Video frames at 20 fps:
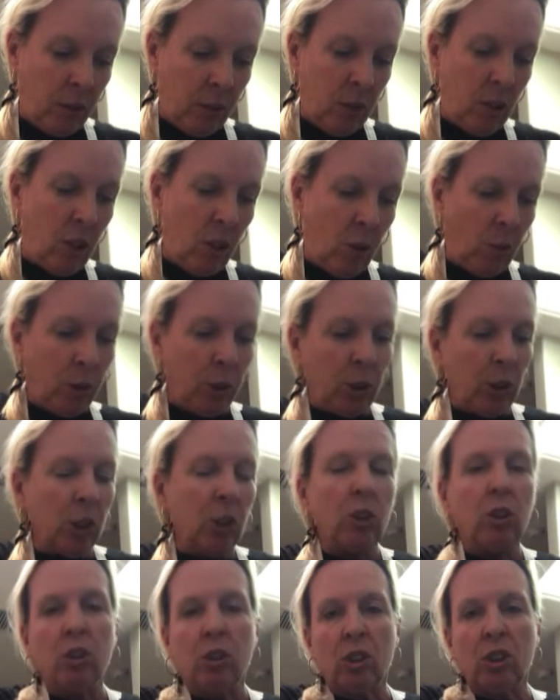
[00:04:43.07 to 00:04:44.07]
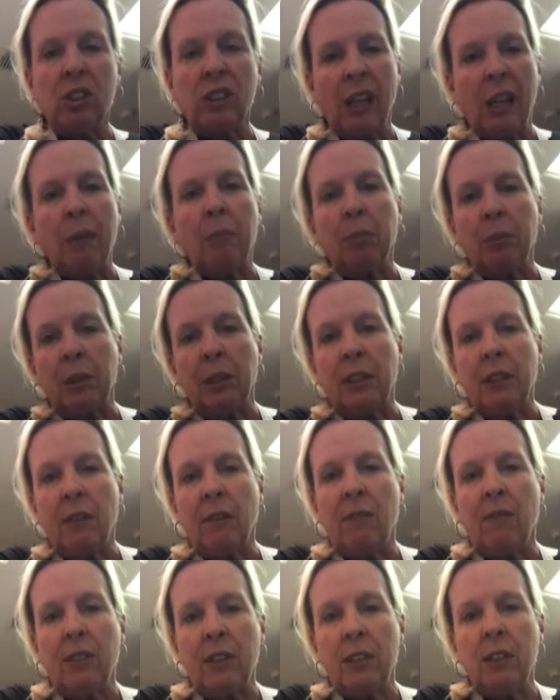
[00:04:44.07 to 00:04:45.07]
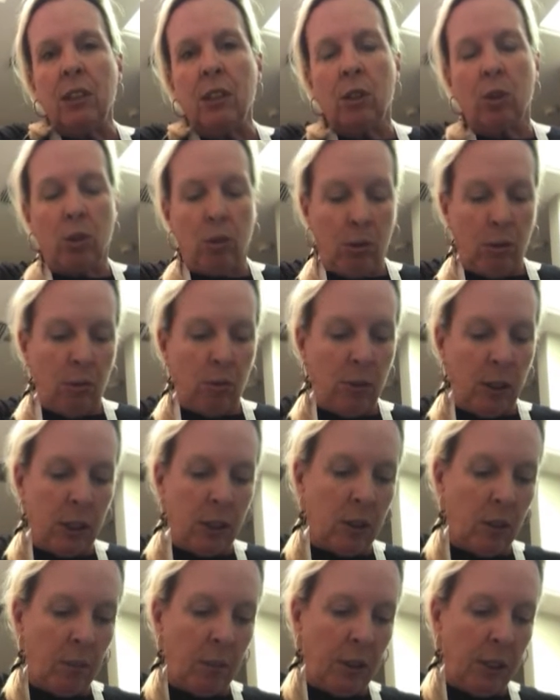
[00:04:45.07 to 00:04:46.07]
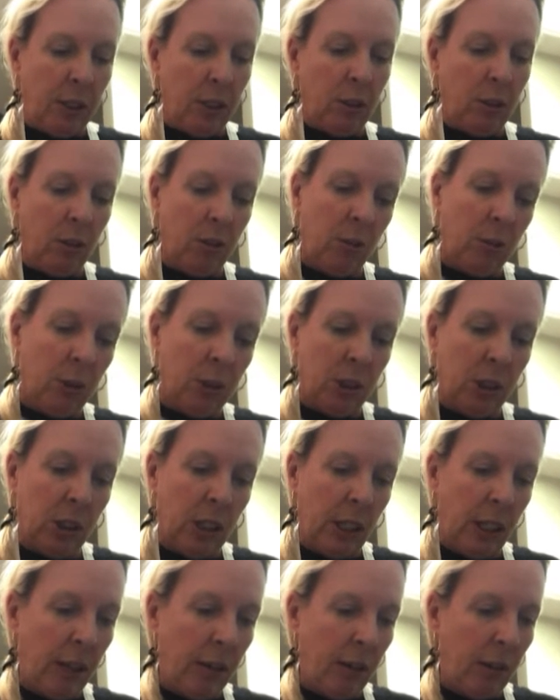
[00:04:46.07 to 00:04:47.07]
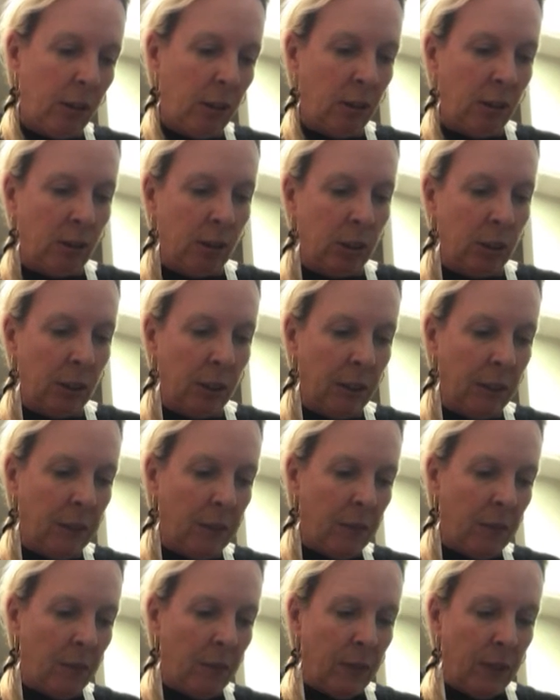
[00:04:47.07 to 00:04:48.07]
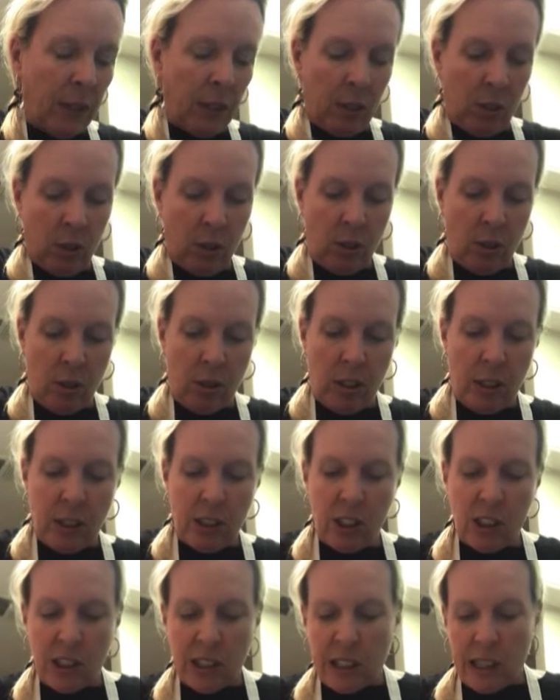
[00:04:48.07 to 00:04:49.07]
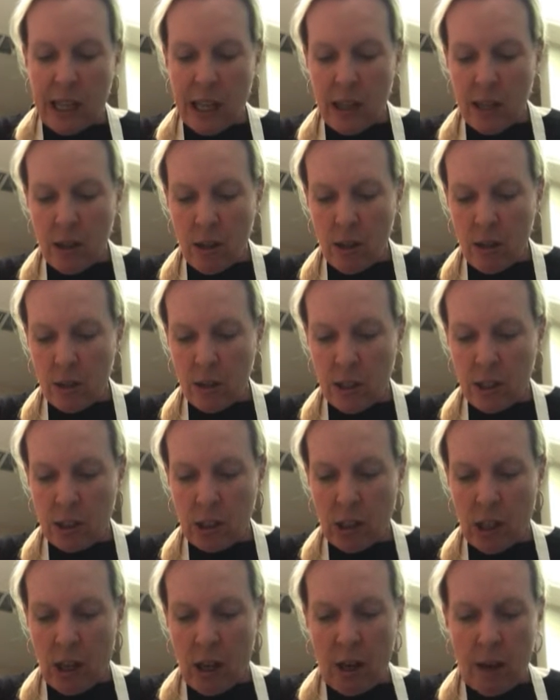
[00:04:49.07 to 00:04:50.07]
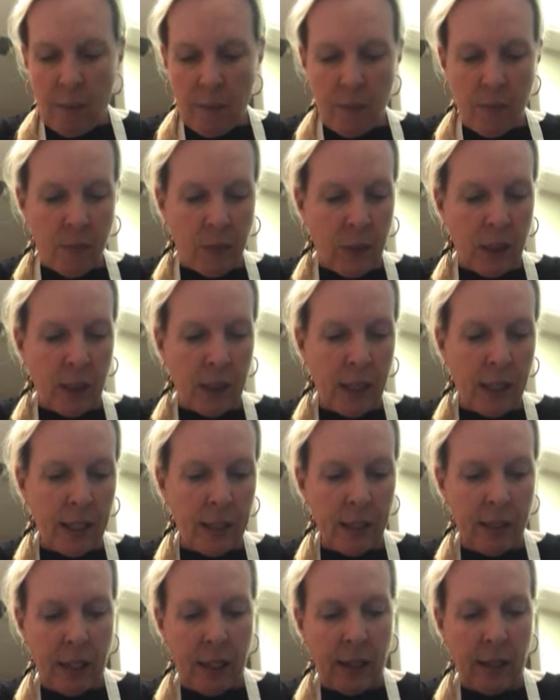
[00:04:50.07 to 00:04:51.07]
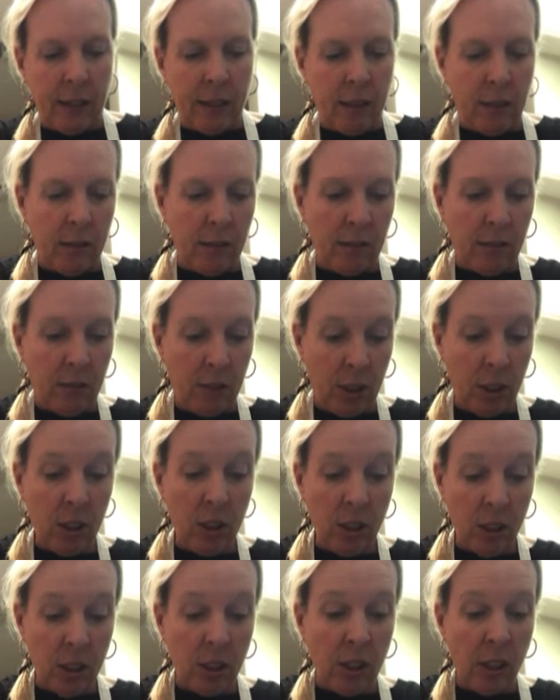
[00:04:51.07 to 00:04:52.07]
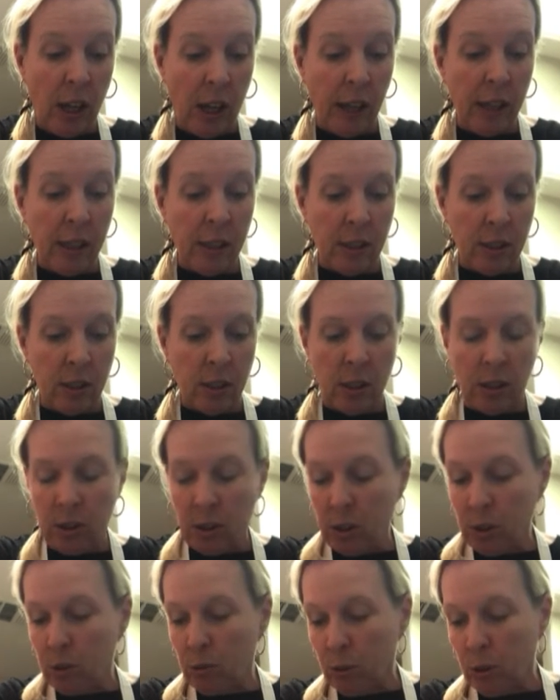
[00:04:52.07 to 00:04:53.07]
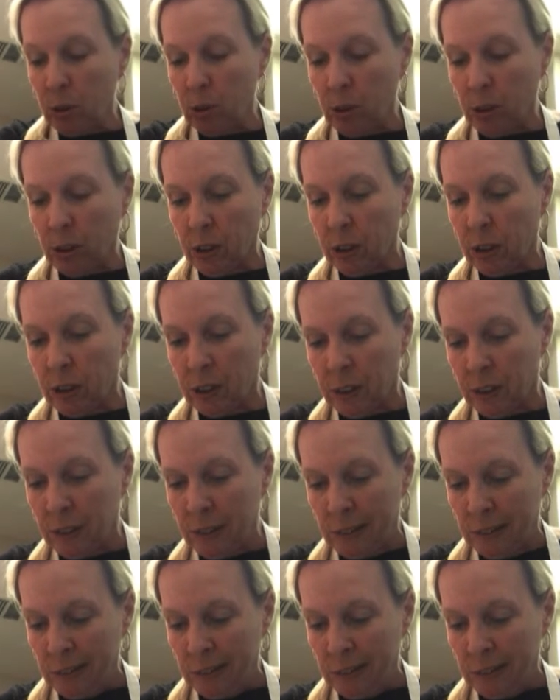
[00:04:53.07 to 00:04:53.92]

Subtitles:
we're just sampling a vintage recipe, so we'll see how it goes. So I just lay it all on top like that. This is nice. It looks real good.